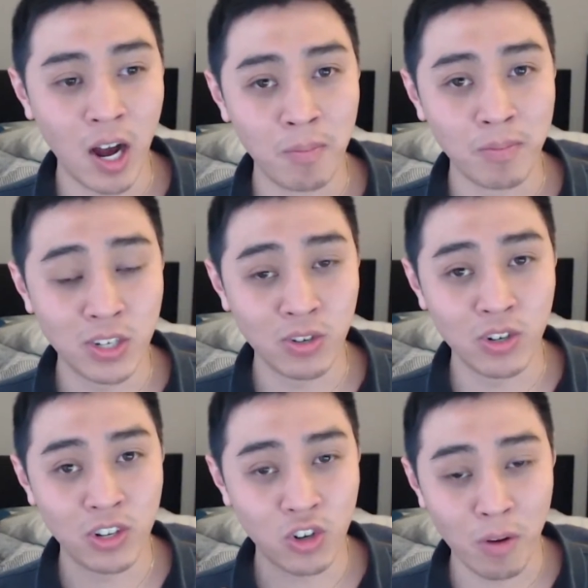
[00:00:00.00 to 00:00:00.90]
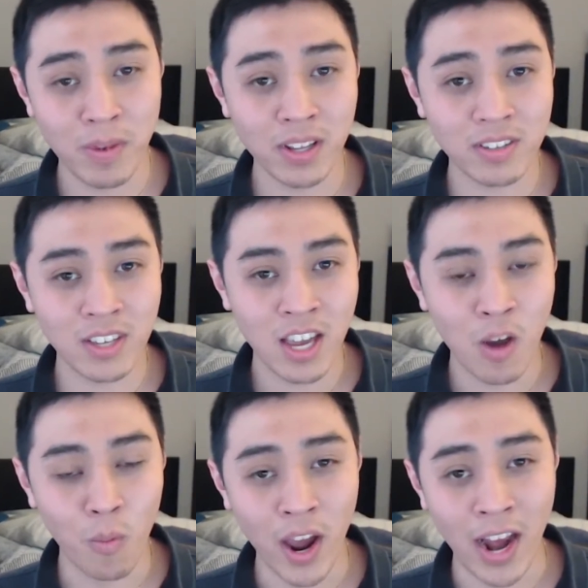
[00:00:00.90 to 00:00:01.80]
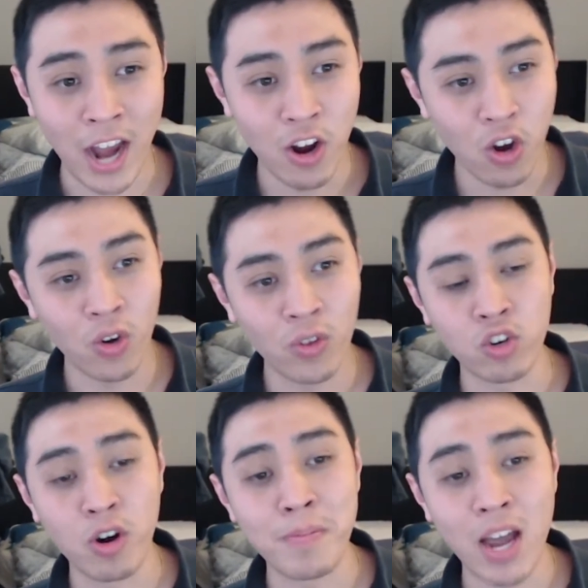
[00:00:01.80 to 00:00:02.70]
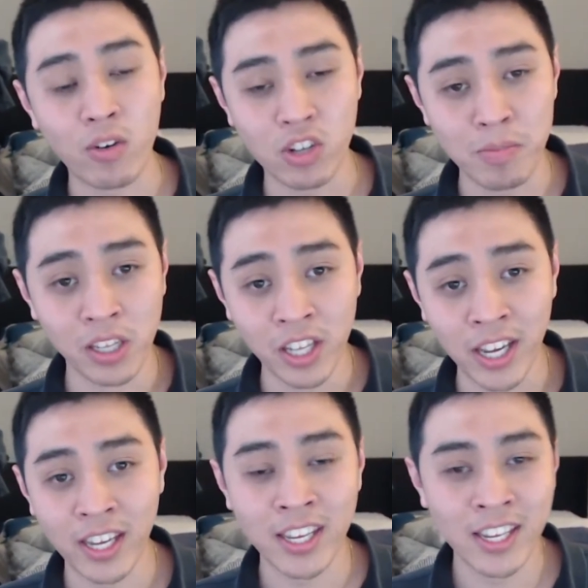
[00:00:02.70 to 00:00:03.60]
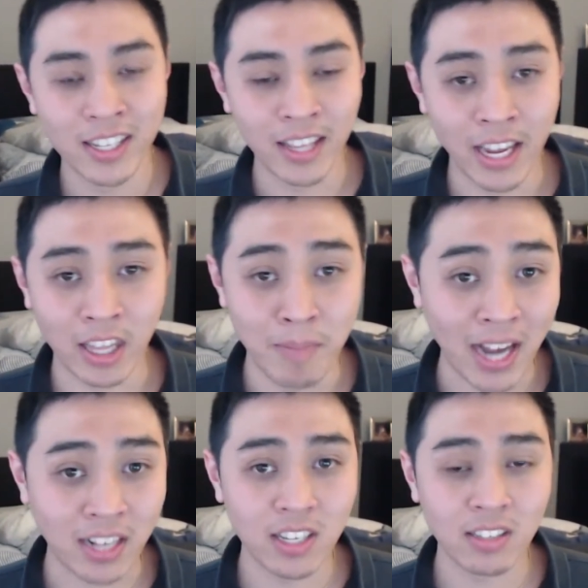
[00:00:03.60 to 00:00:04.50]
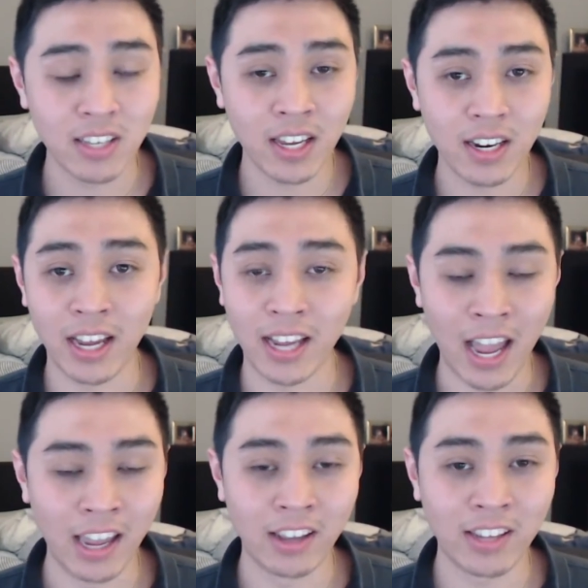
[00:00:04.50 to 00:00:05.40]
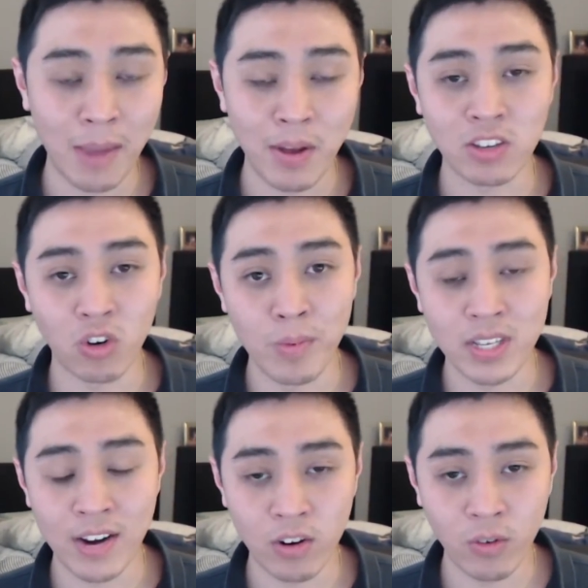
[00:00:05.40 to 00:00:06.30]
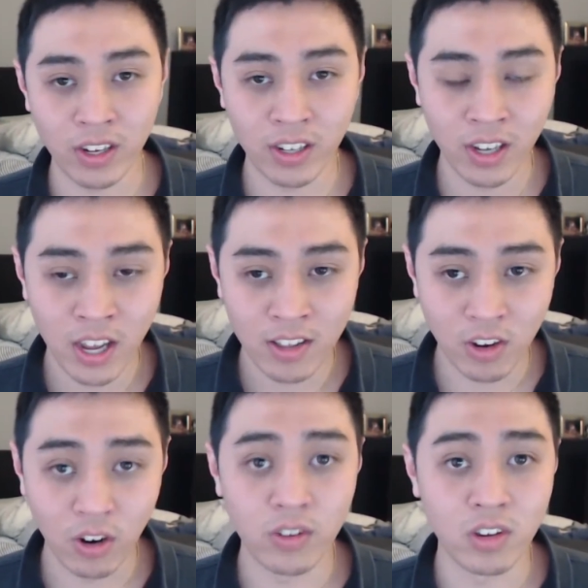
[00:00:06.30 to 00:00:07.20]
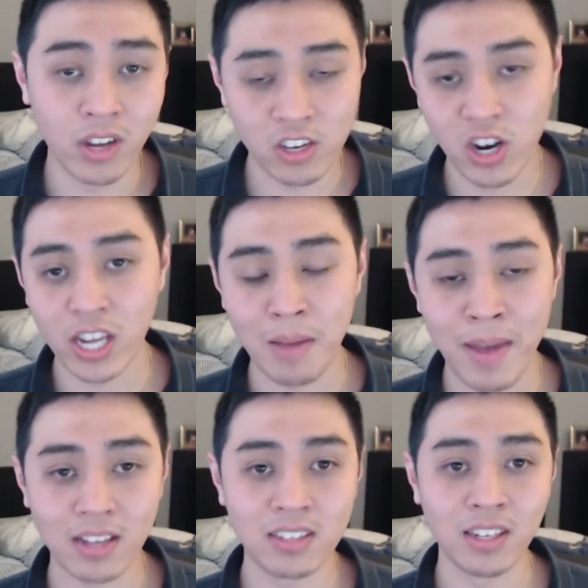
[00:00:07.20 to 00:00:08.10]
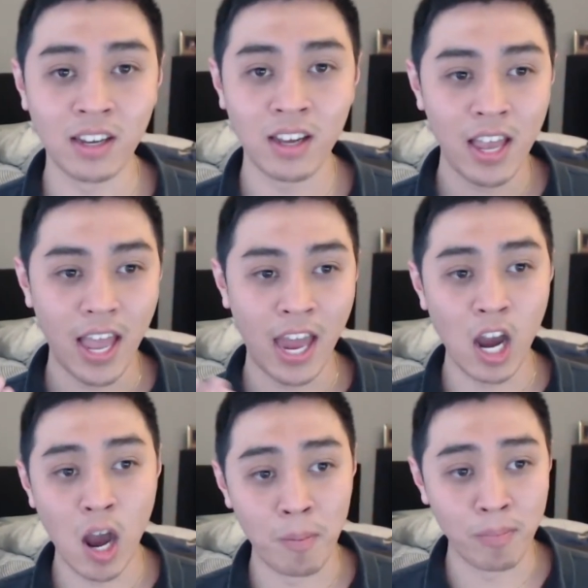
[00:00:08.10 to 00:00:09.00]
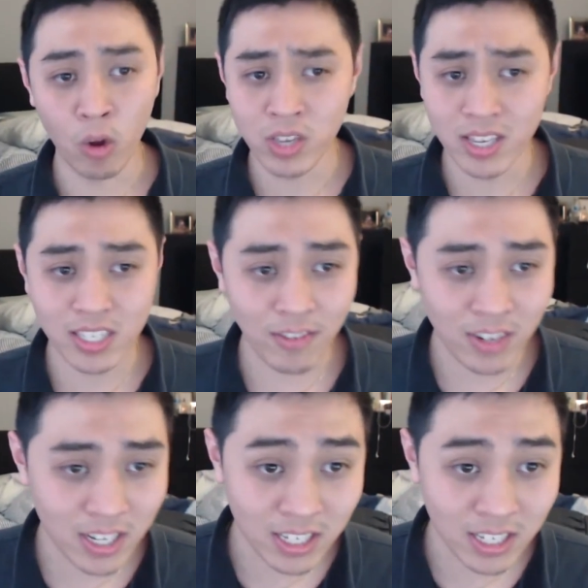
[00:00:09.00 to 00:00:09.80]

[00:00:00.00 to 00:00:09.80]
to tournaments when I know the tournament pack was going to be lit. Like the Max C set, like I came out to tournaments every week to try to get that Max C. And OTS 7 doesn't